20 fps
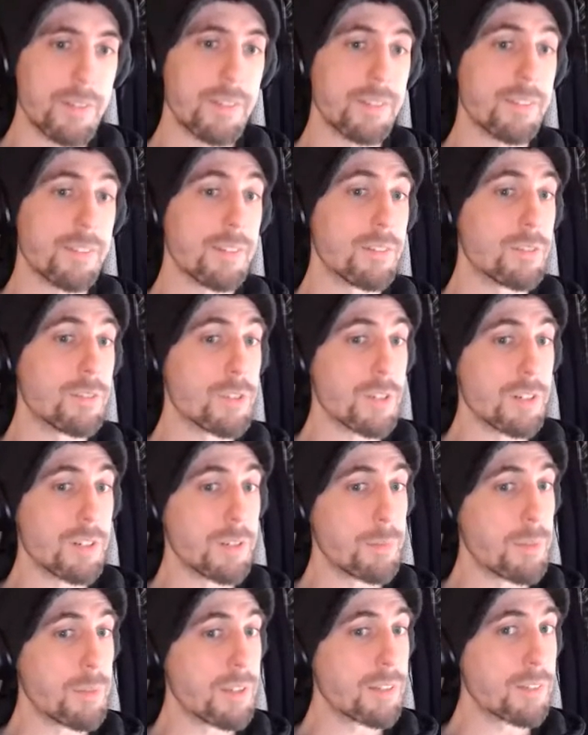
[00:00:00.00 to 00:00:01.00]
instead of trying
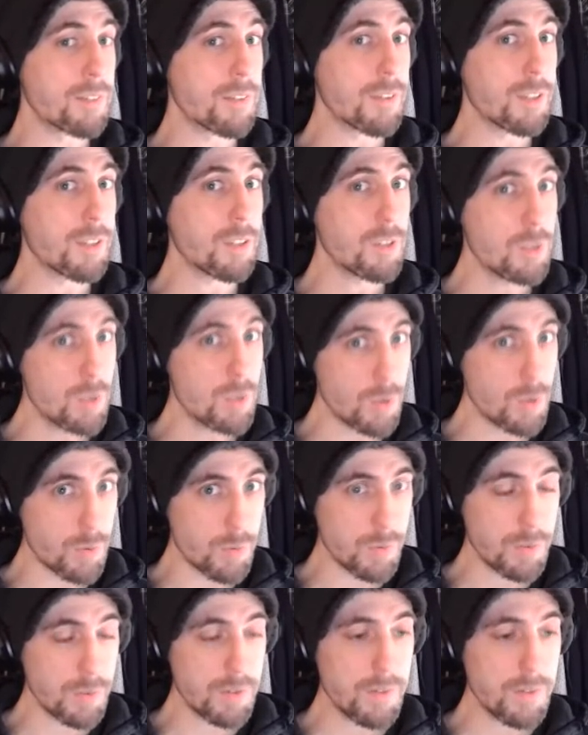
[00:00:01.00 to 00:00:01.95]
to make something new.